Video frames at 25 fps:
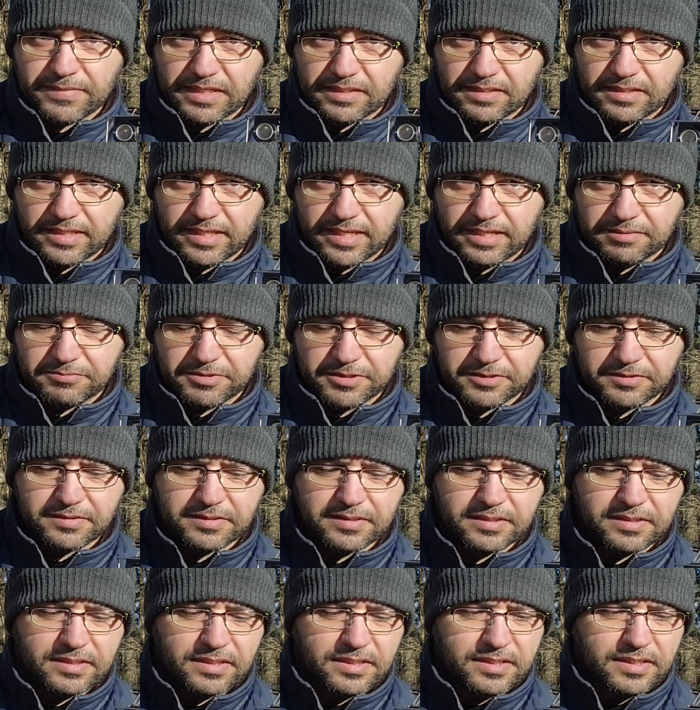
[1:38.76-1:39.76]
camera.
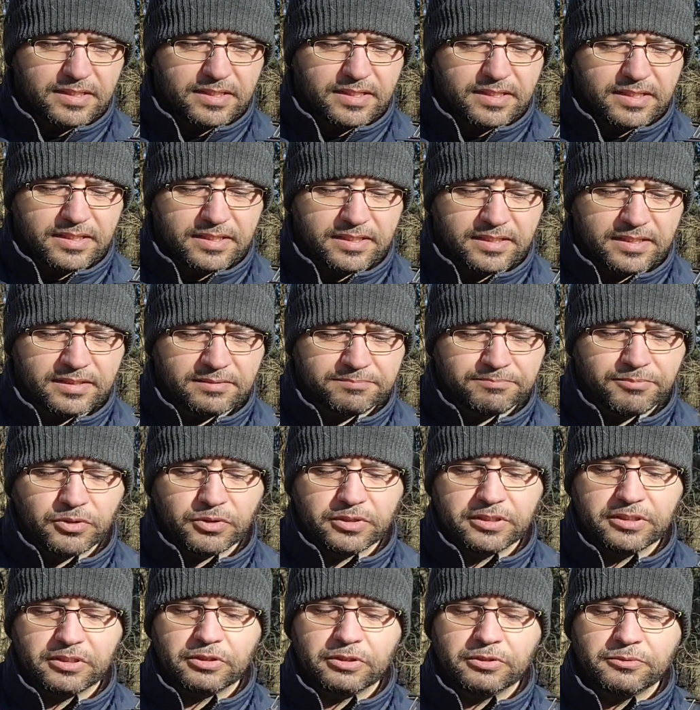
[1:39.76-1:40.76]
Pull
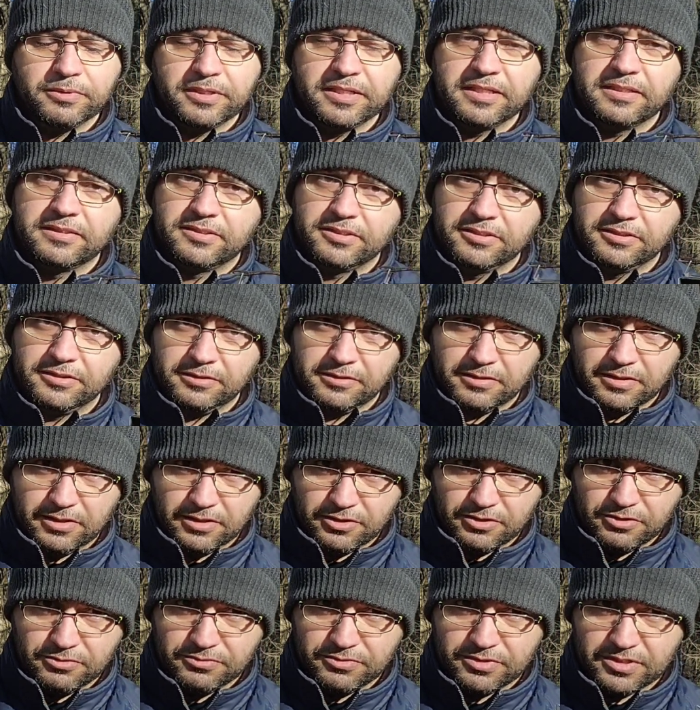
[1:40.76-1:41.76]
it all the way until
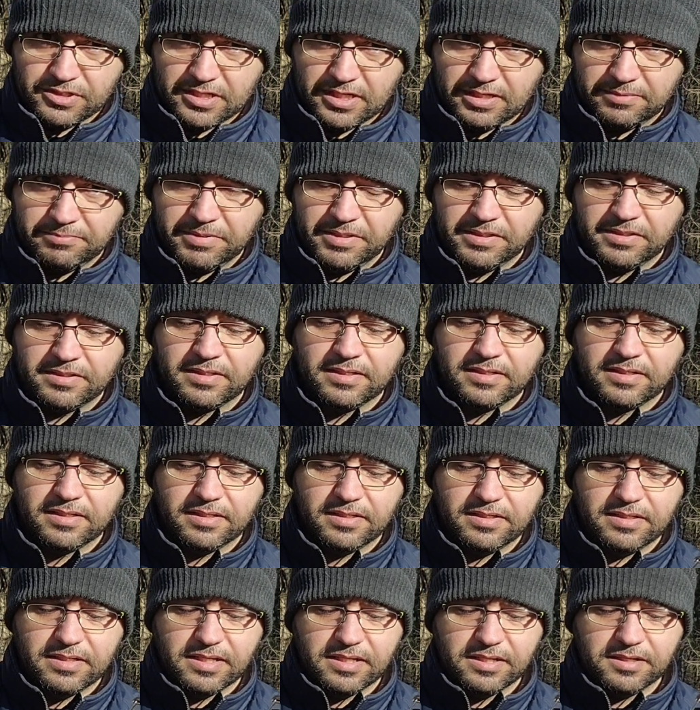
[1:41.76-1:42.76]
you stop it
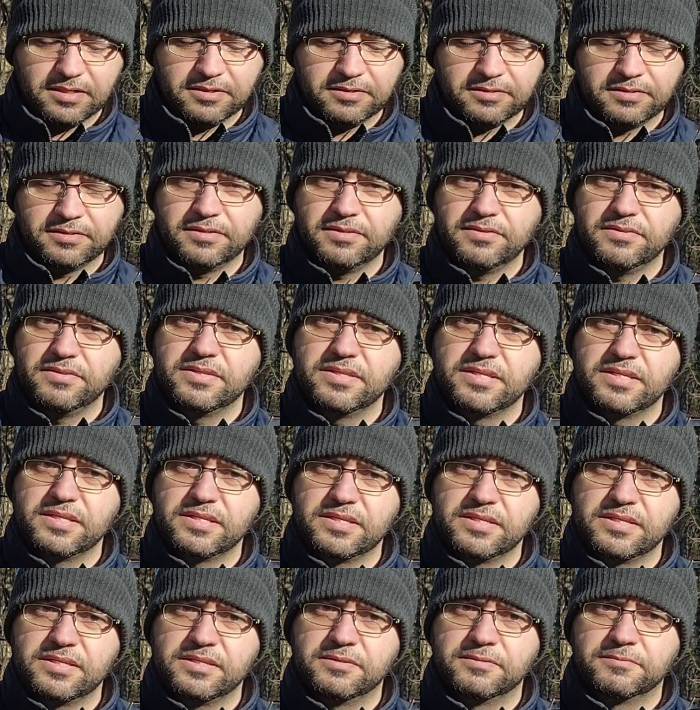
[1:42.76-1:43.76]
near
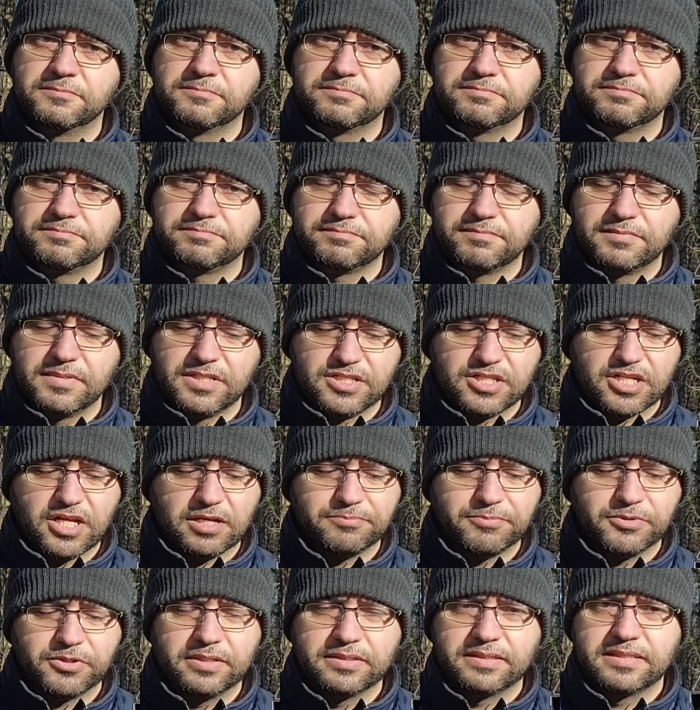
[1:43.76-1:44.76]
the
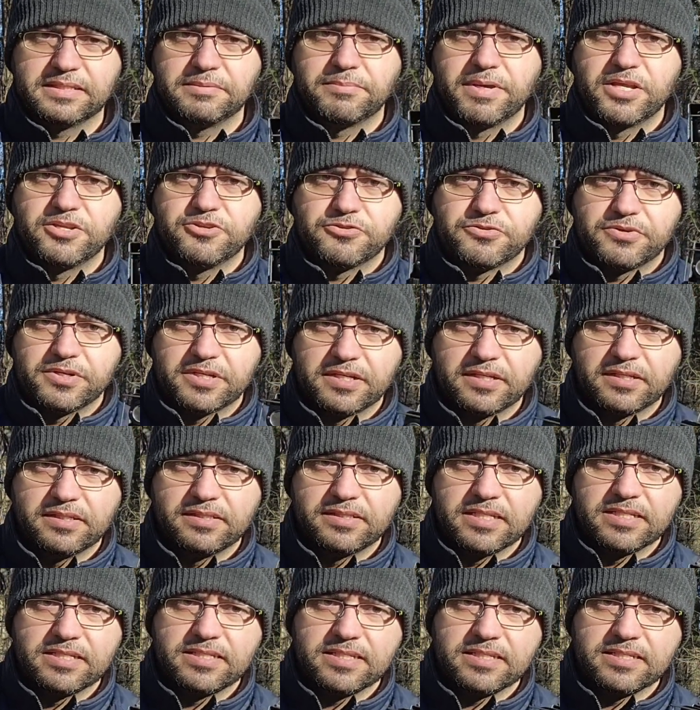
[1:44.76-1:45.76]
stopper at the measuring
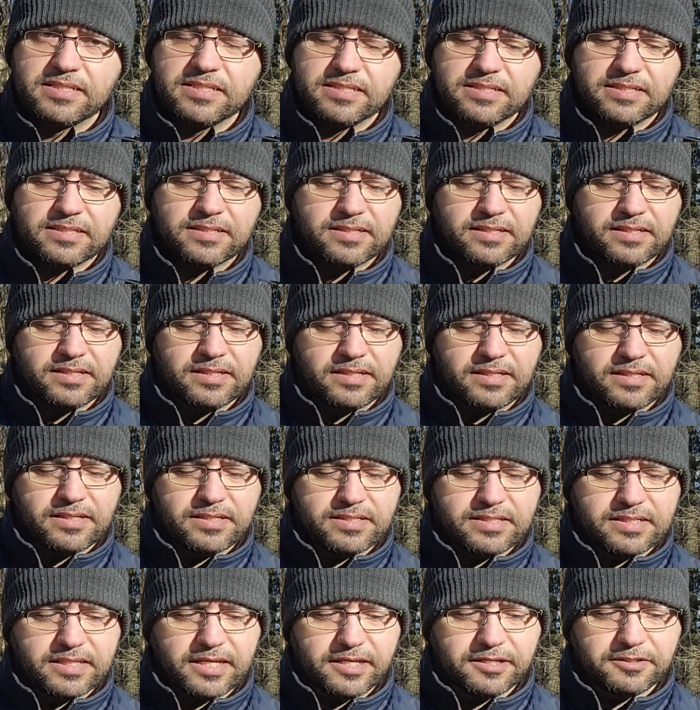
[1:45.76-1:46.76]
distance
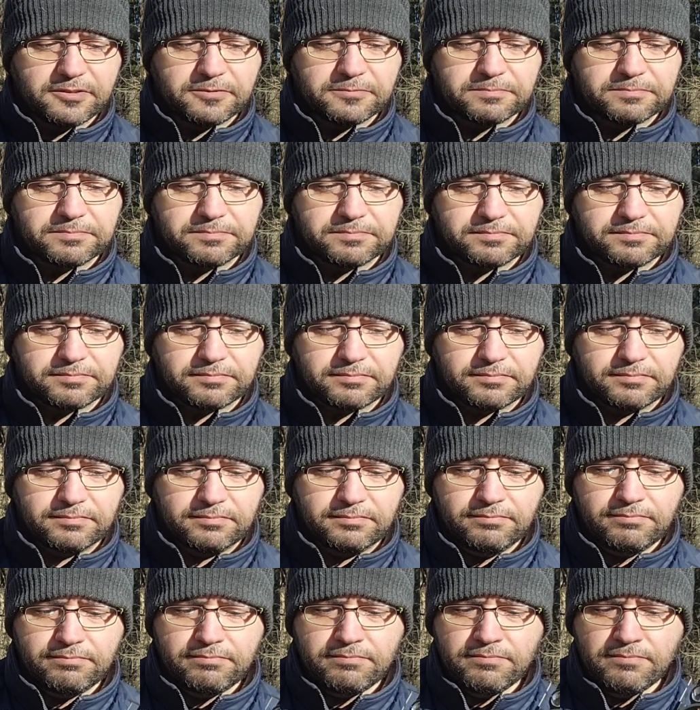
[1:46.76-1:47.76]
scale.
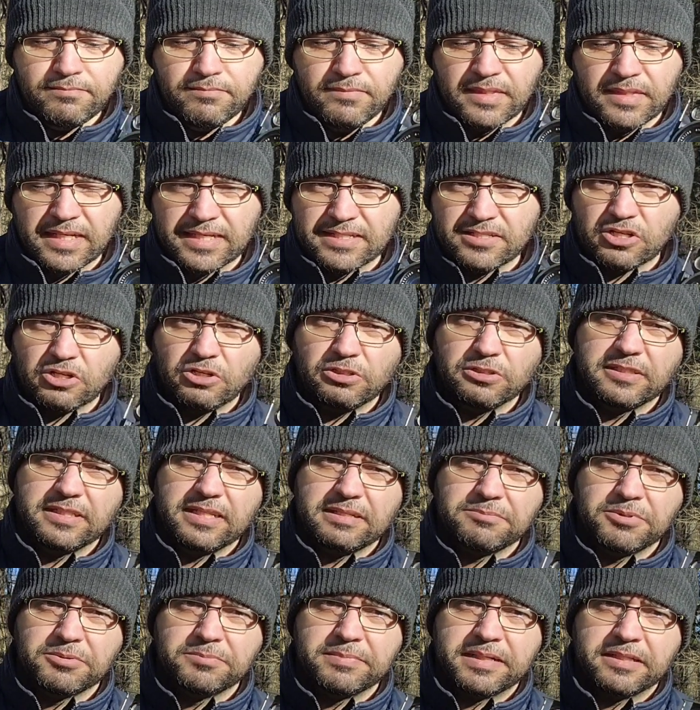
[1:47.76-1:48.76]
It's called a
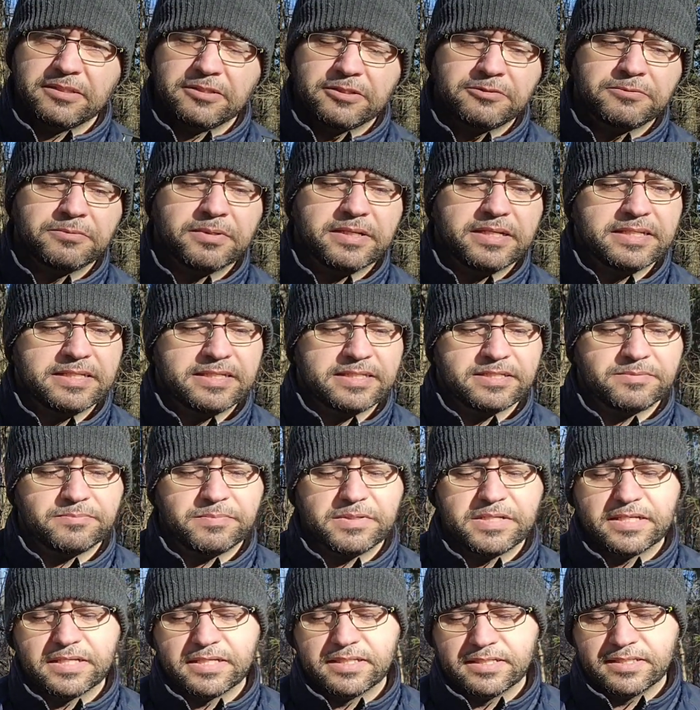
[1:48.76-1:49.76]
double bellow is
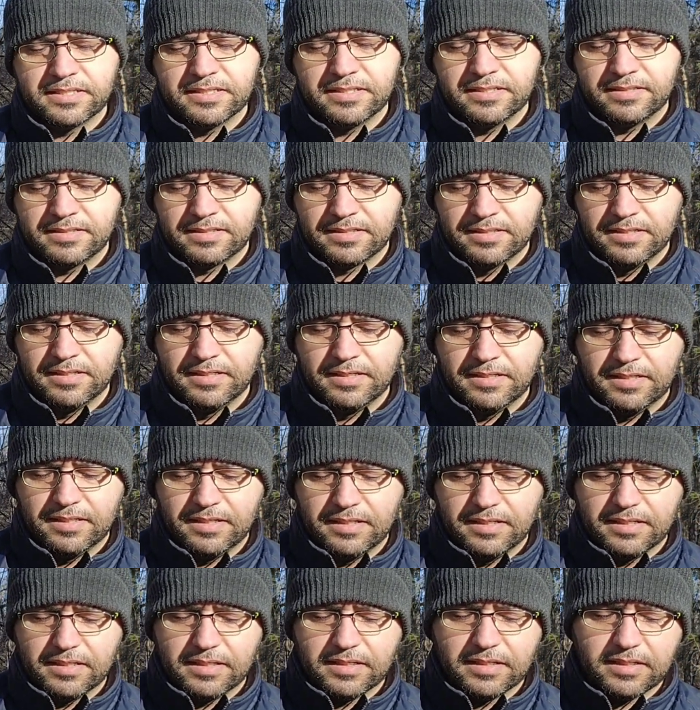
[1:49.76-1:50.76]
because
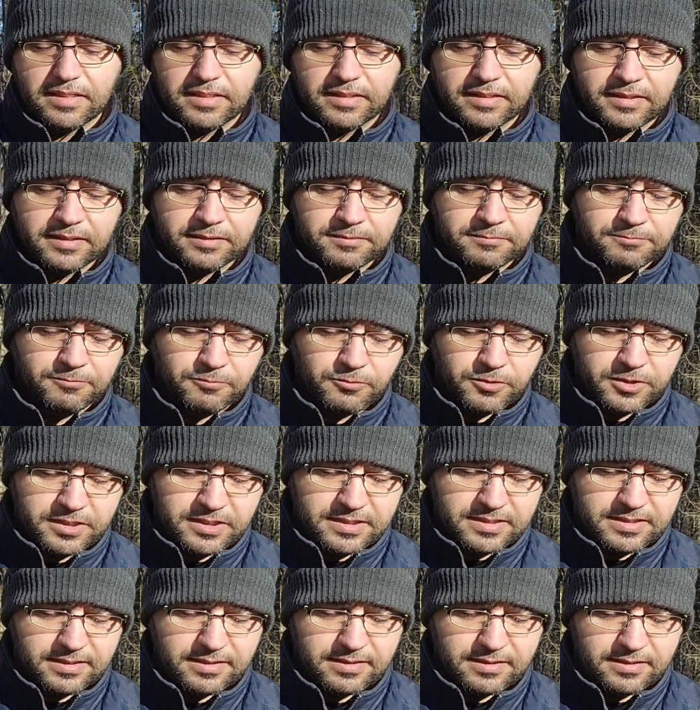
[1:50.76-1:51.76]

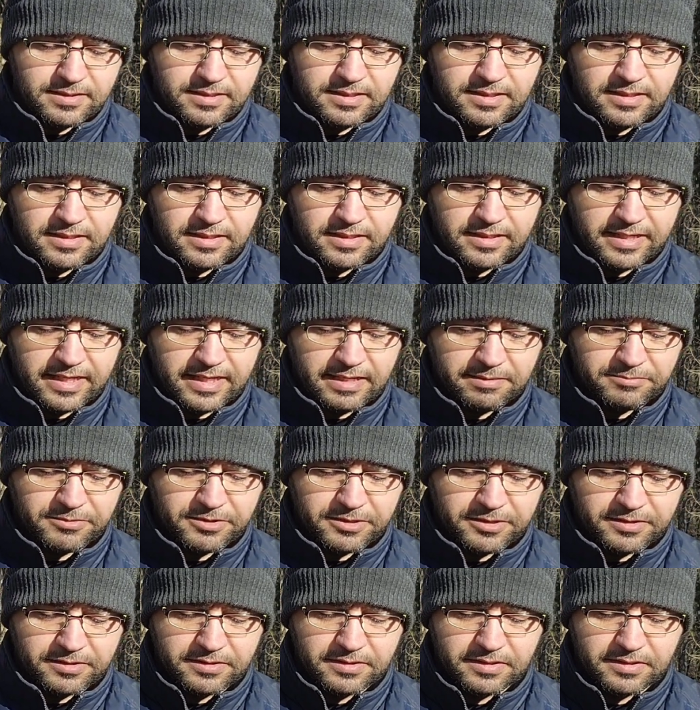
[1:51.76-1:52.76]
once the camera